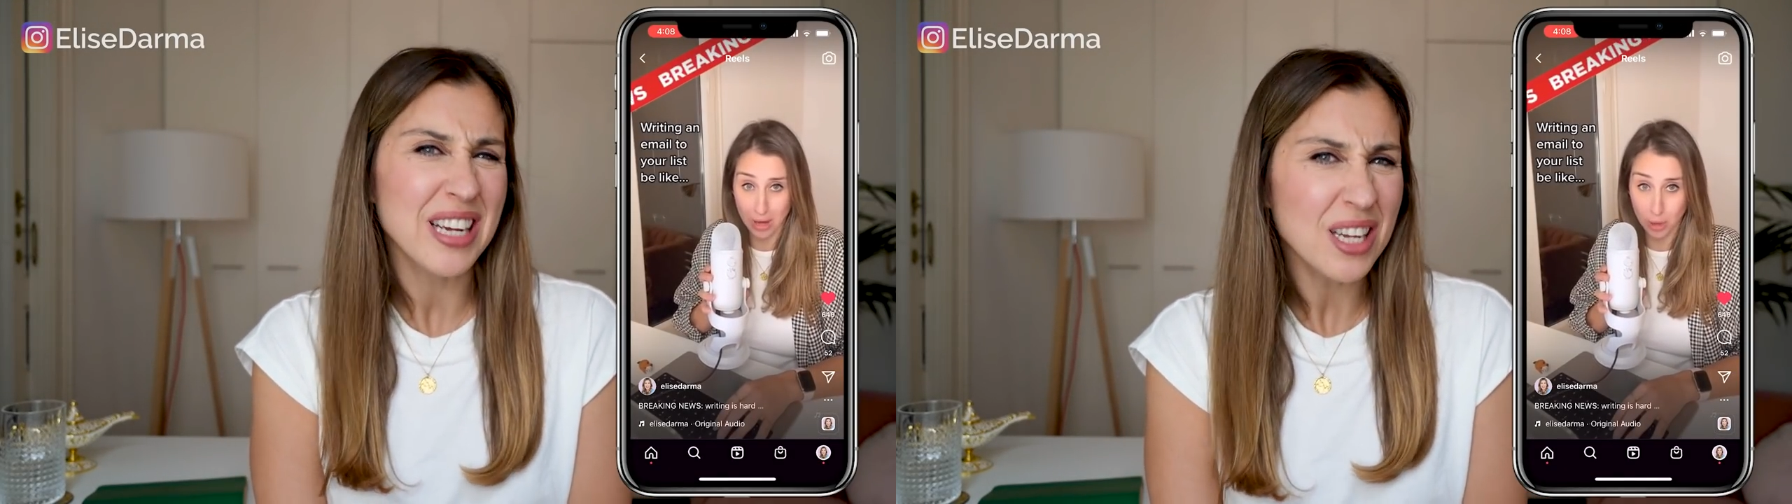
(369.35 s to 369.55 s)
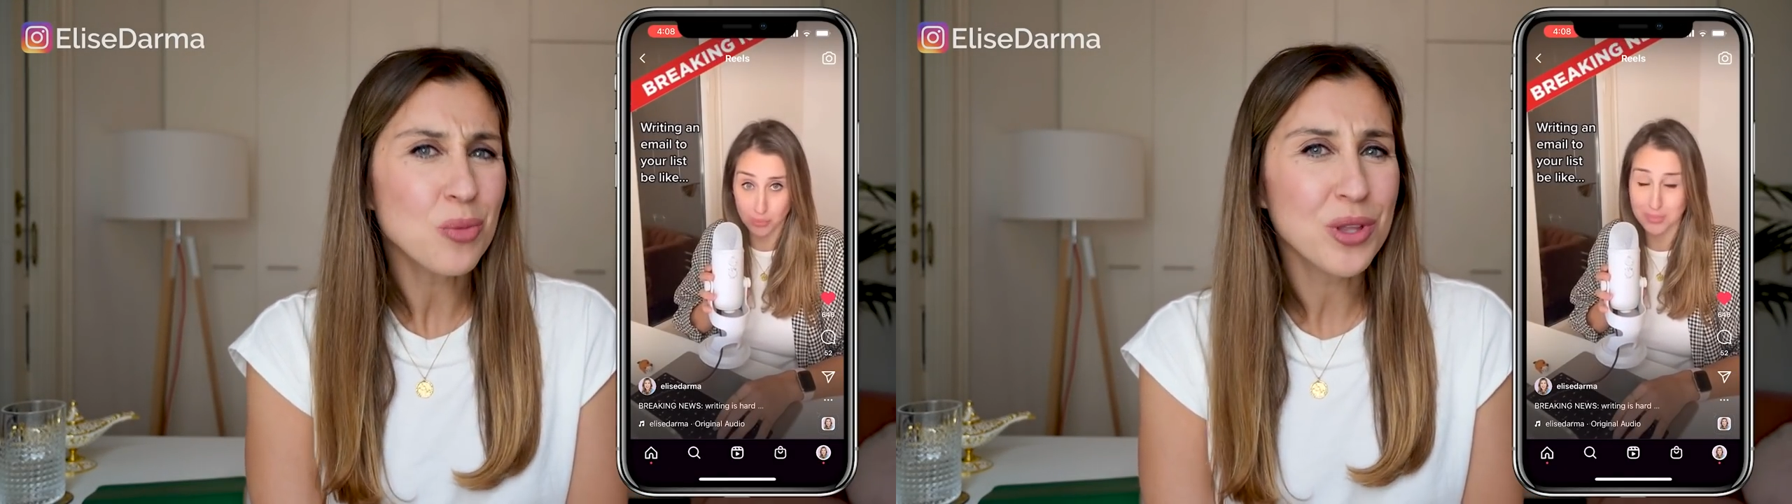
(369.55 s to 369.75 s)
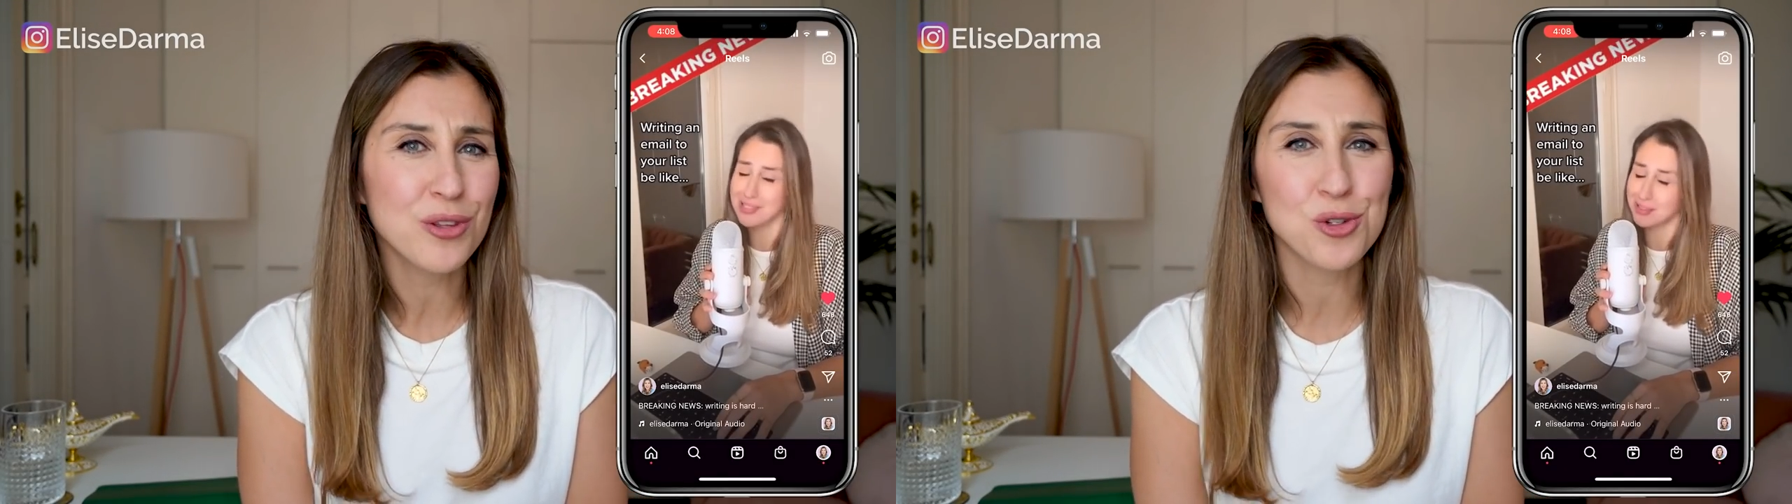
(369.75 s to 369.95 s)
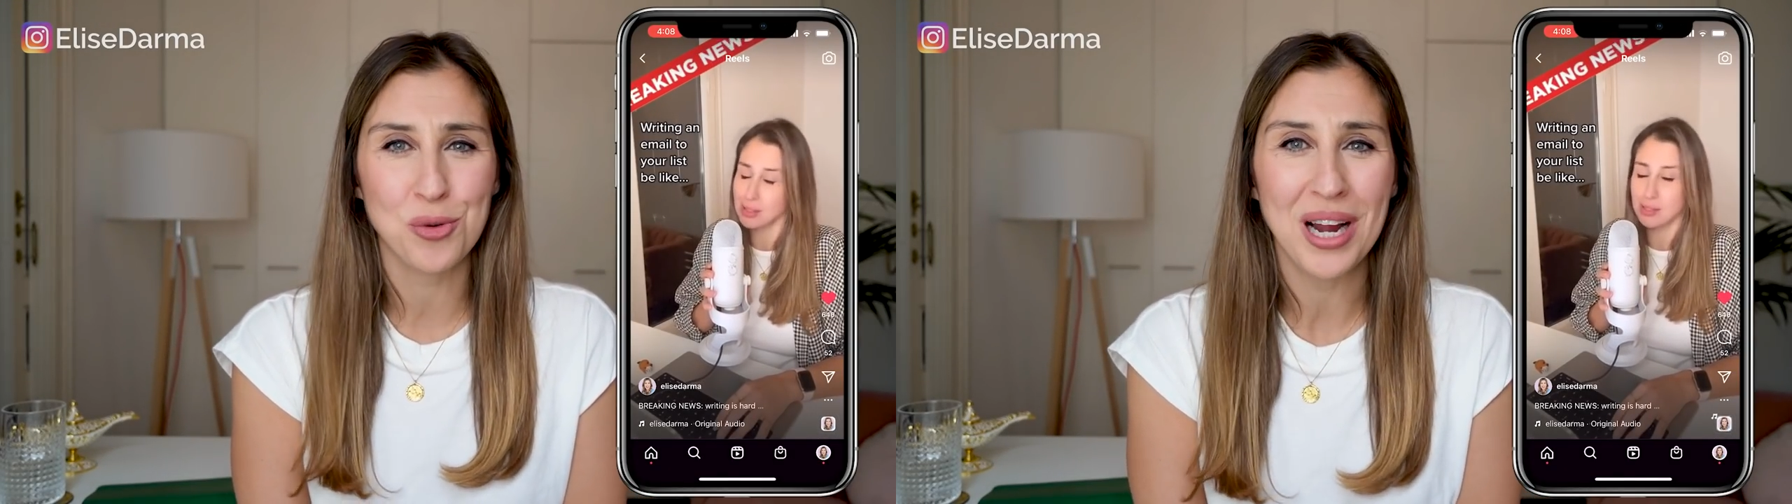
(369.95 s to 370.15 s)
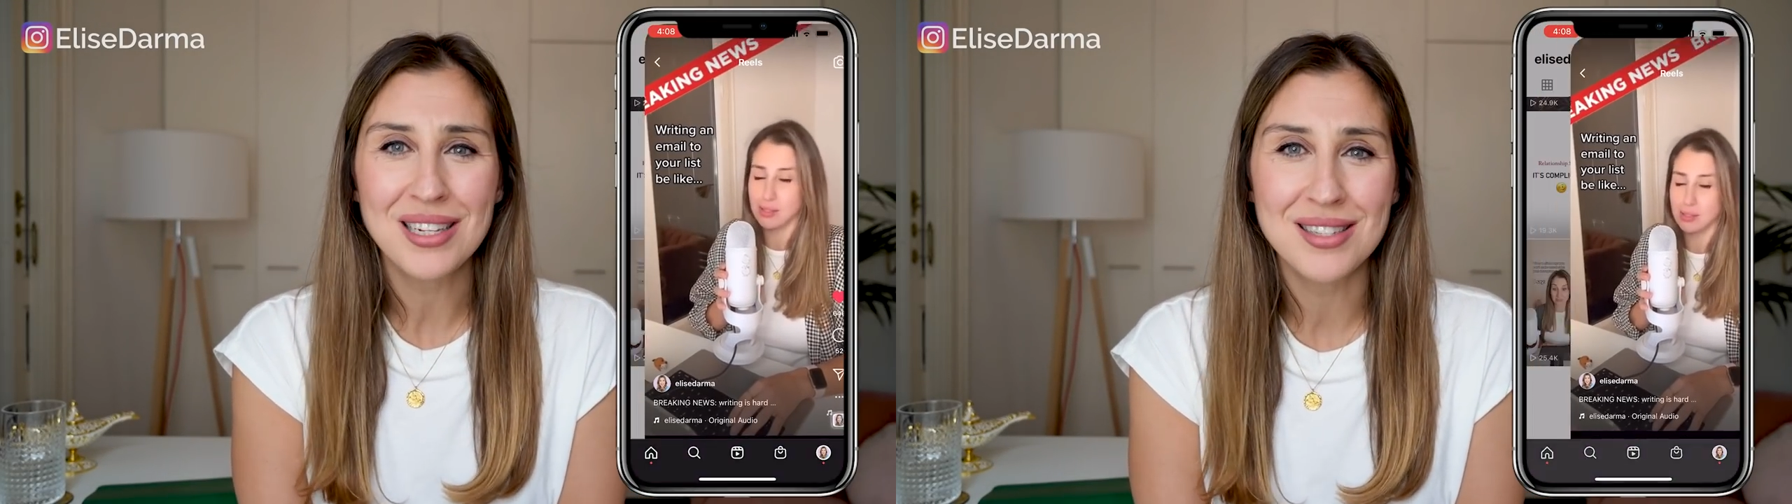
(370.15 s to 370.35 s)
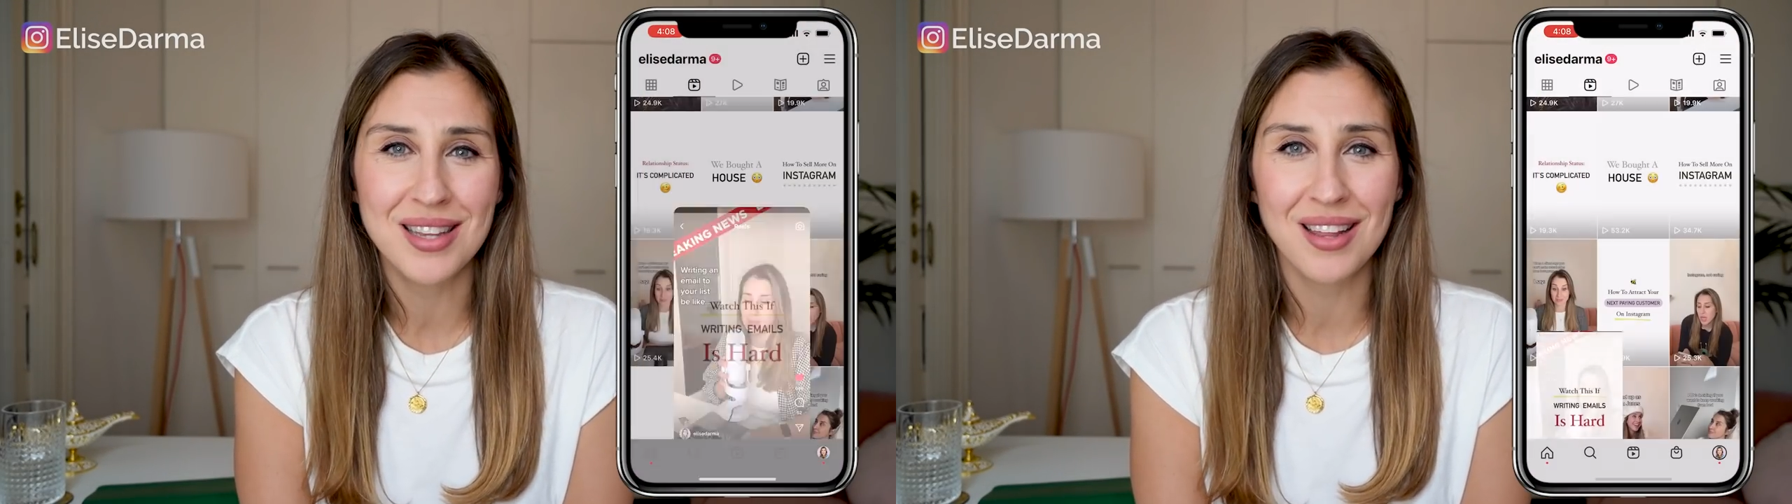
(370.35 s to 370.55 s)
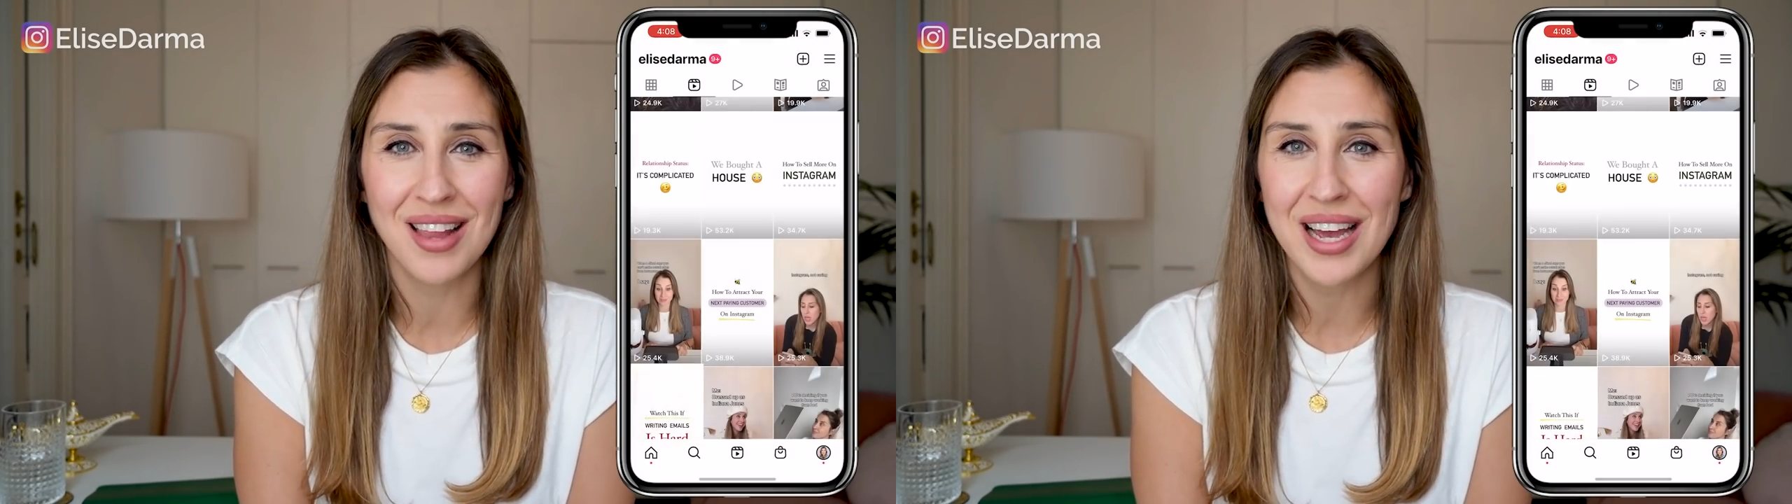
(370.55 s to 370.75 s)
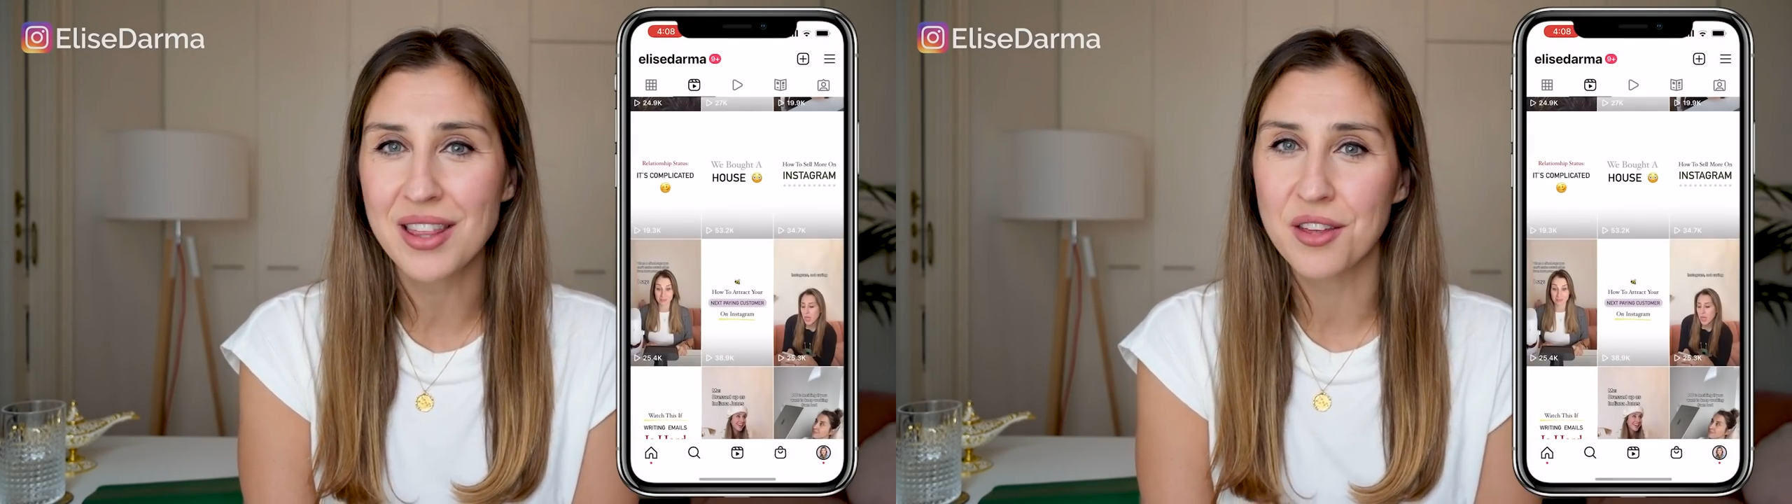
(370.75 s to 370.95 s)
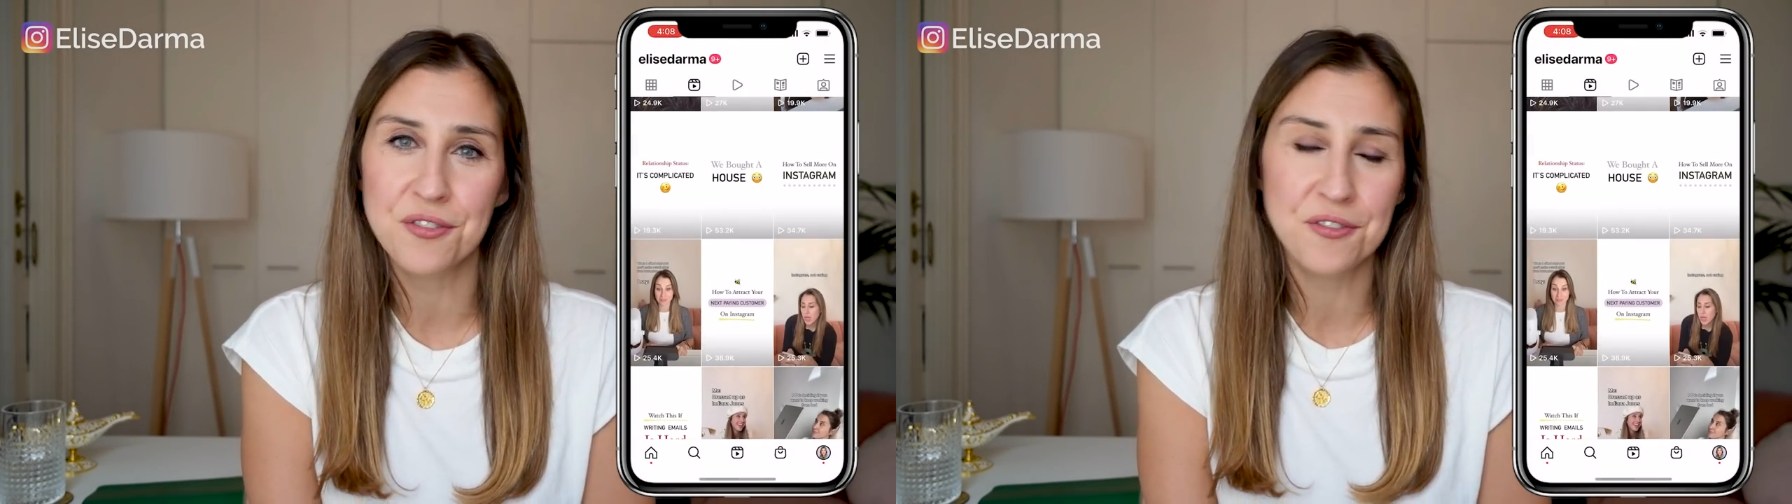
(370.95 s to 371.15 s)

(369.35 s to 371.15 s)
in with the trends. They like the